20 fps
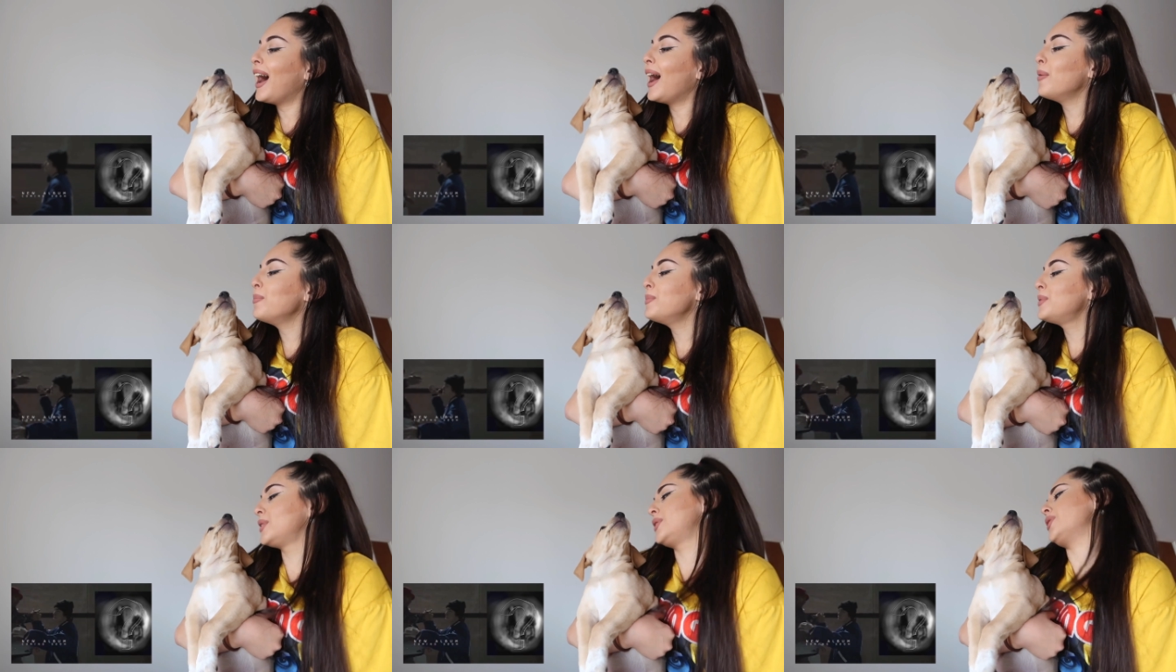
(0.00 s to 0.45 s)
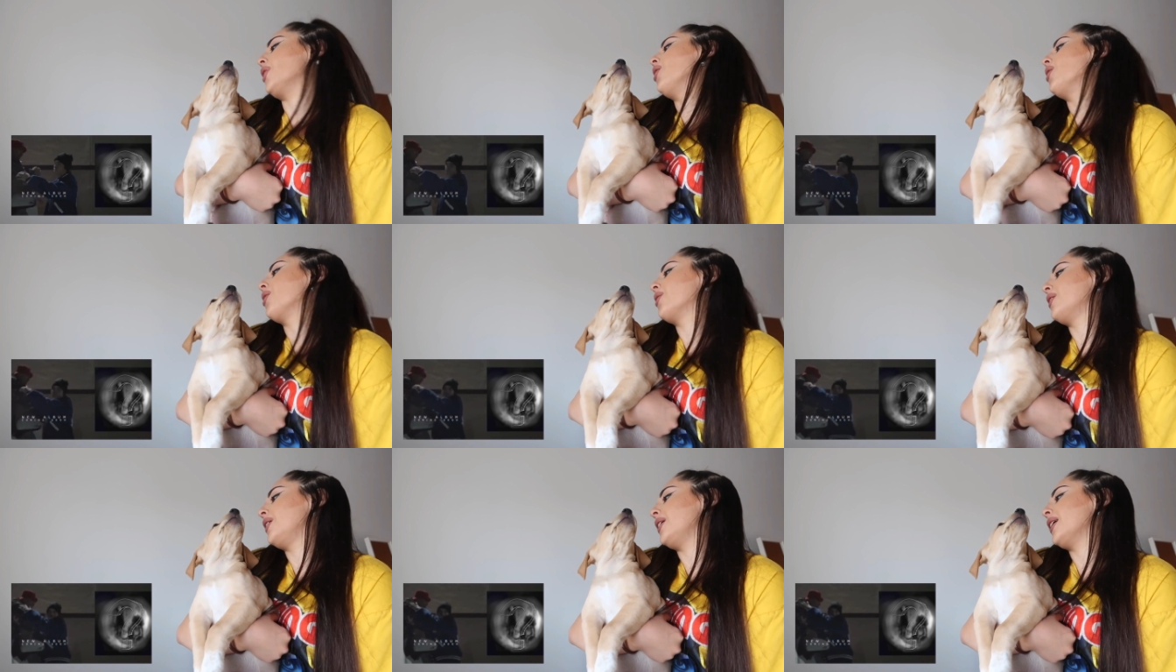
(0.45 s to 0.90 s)
I'm
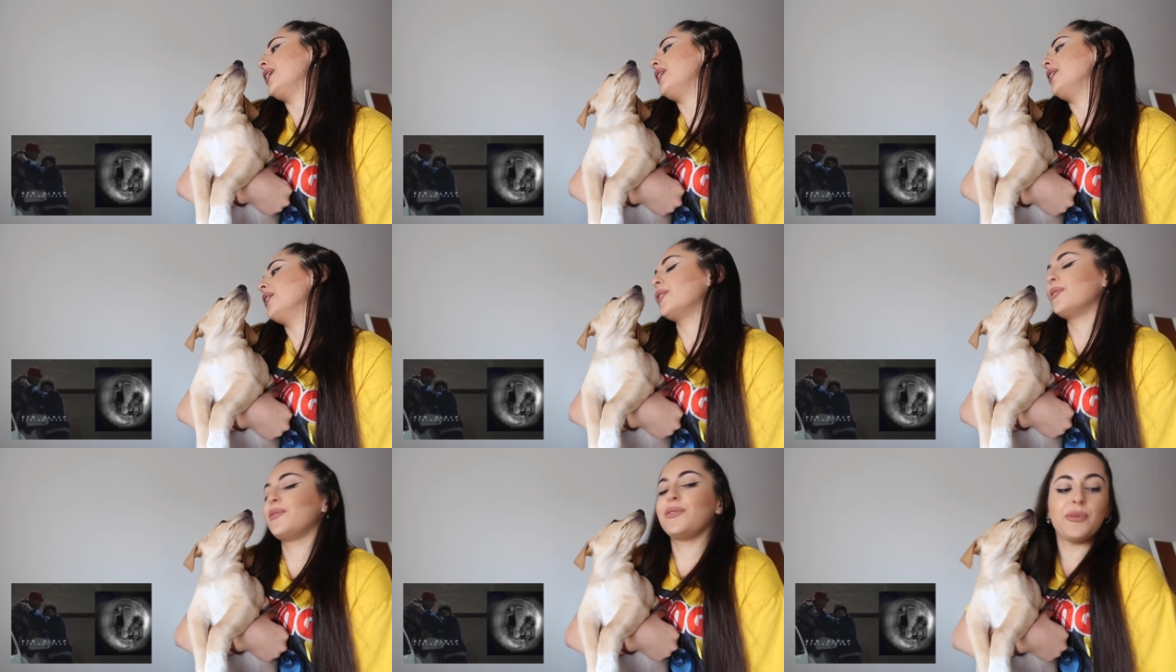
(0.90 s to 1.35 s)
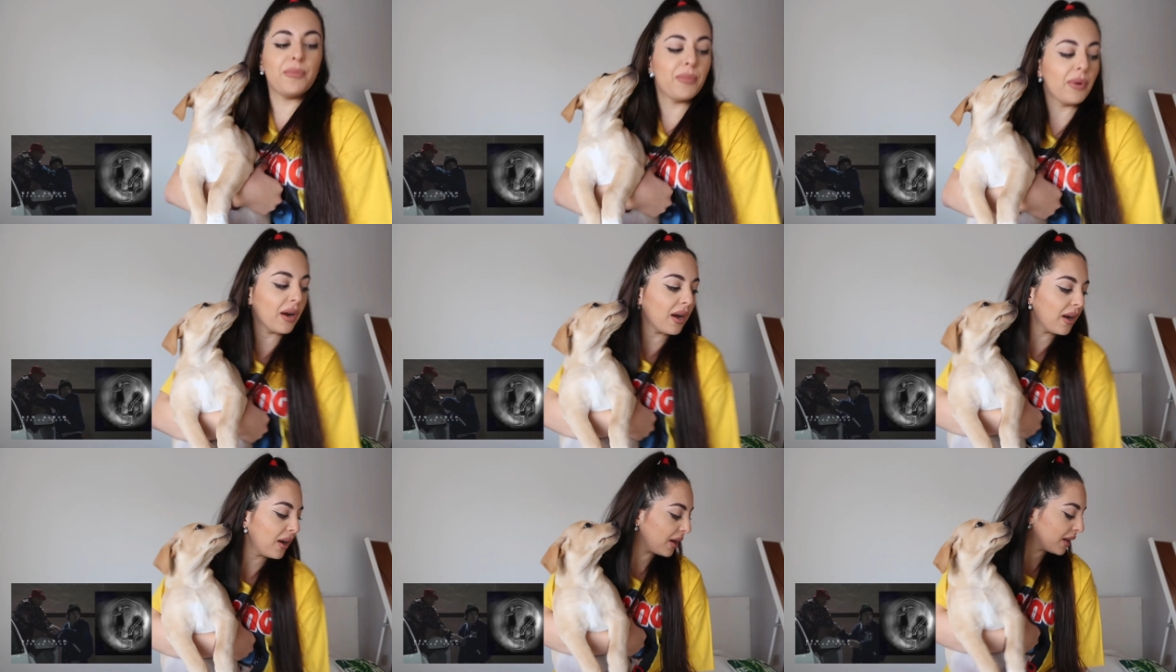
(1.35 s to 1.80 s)
sorry. I love you,
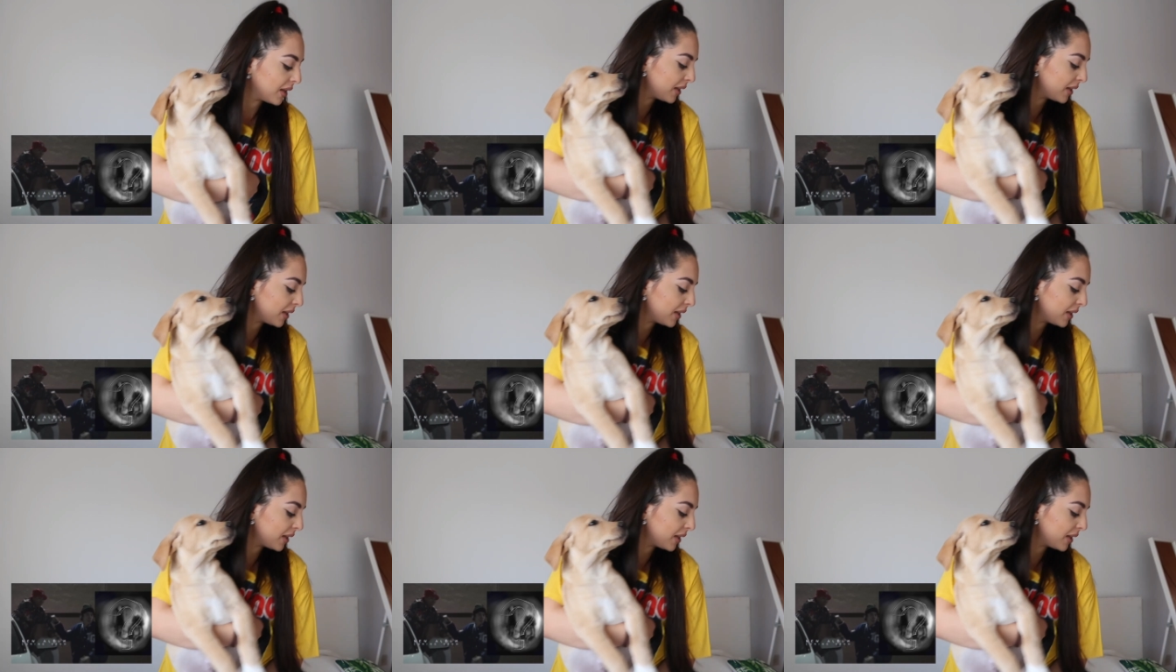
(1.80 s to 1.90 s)
bro.